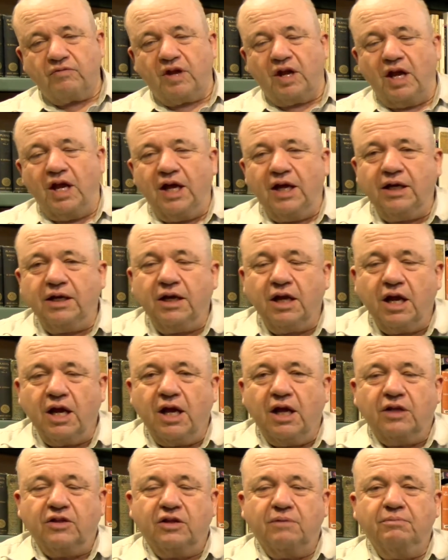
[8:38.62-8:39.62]
and
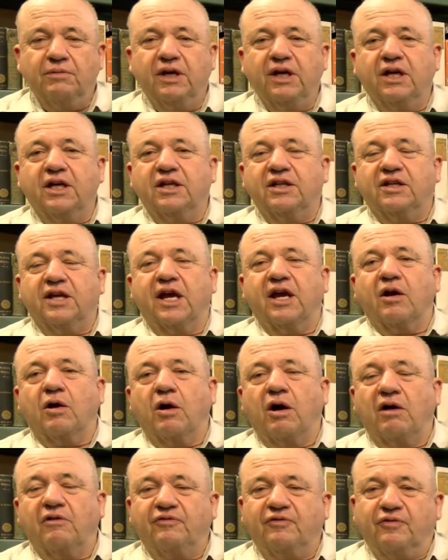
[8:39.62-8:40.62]
the MiG can take
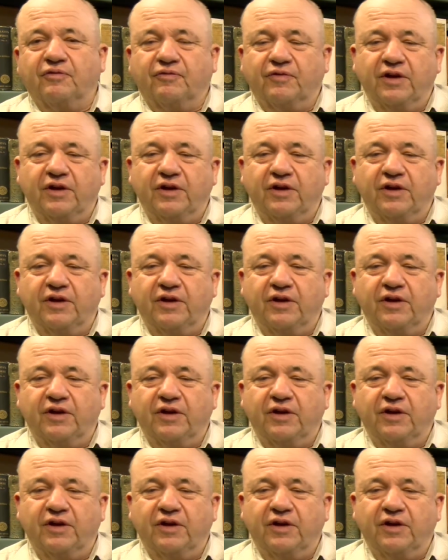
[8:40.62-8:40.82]
off